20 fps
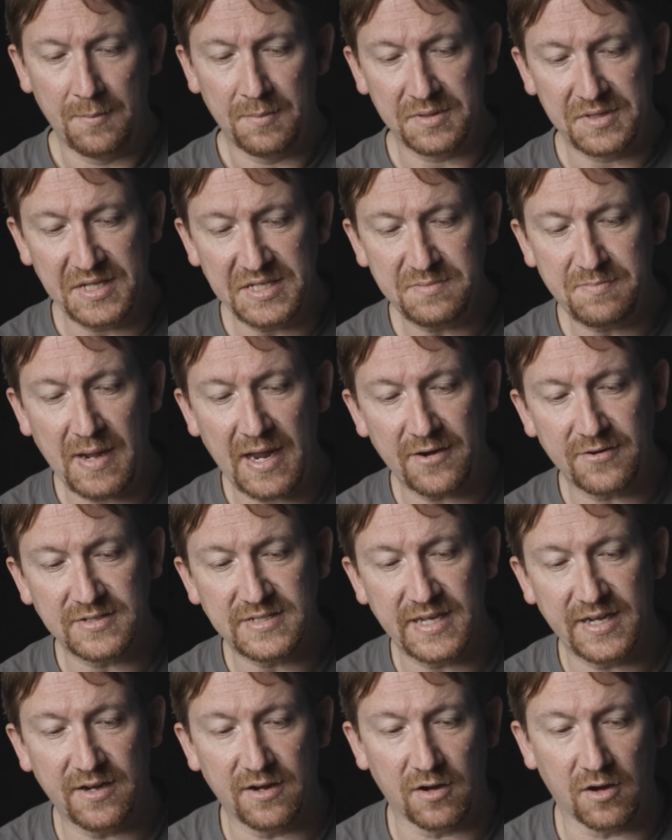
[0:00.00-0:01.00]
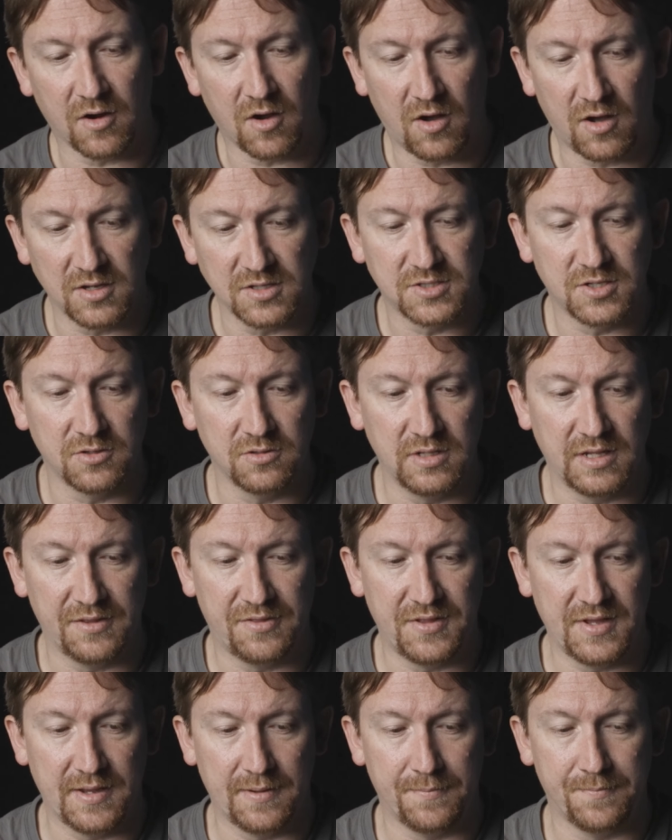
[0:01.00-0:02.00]
But these batteries here are also
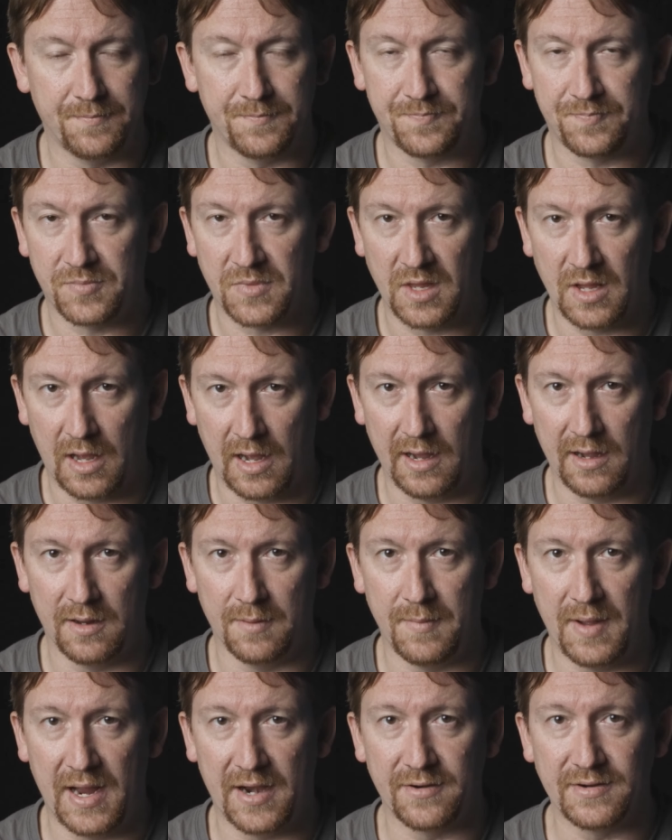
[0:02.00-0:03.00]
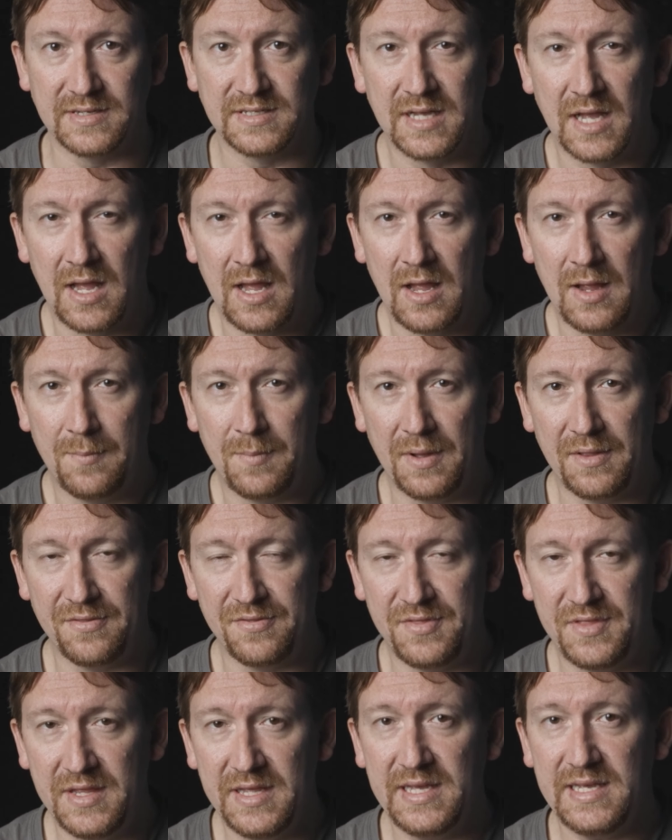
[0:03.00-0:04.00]
lithium ion batteries,
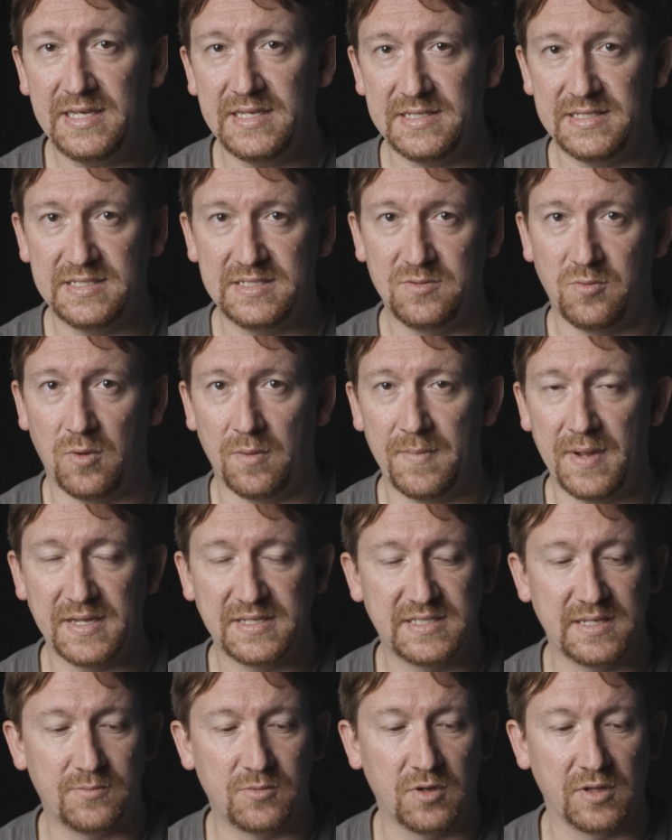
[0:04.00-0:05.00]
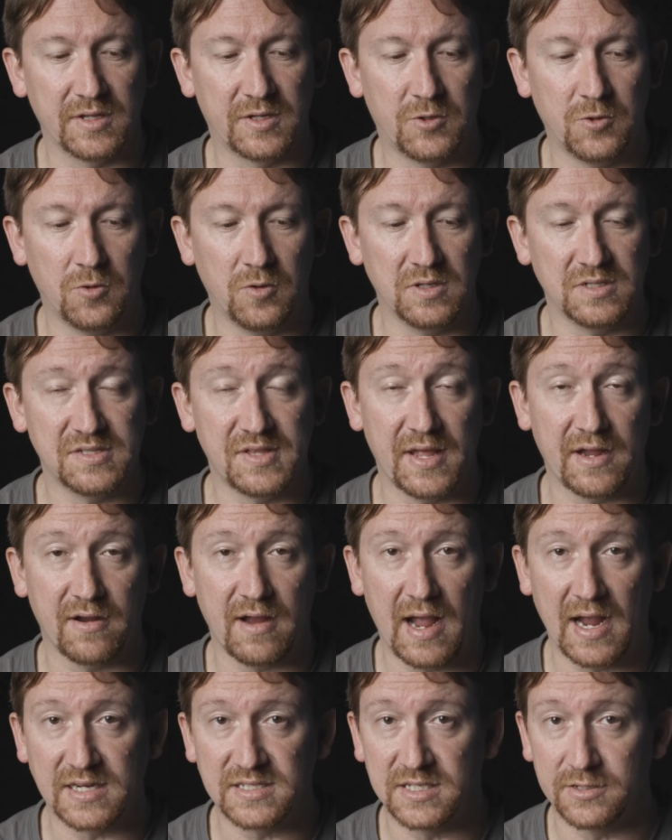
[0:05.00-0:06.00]
but these, what makes them really cool is
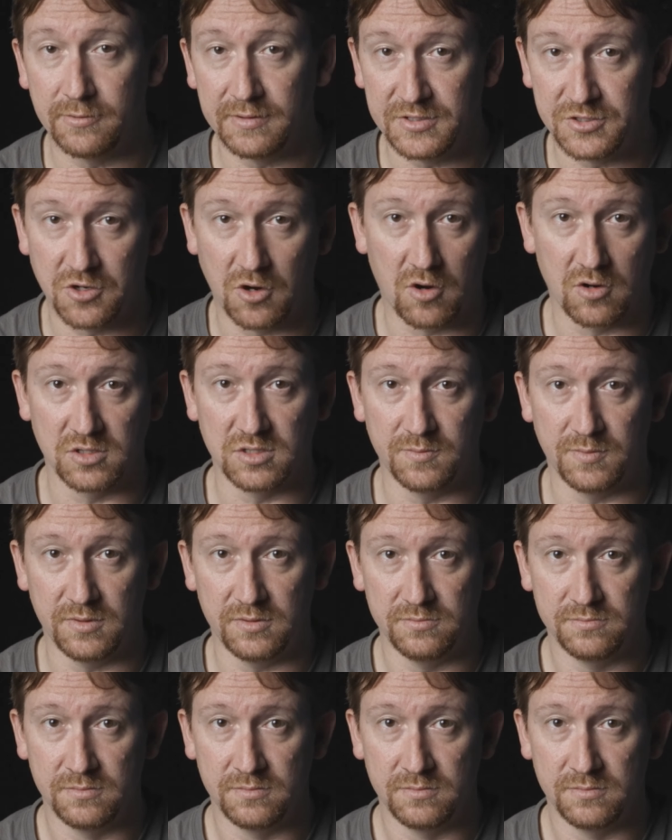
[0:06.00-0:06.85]
they're actually rechargeable.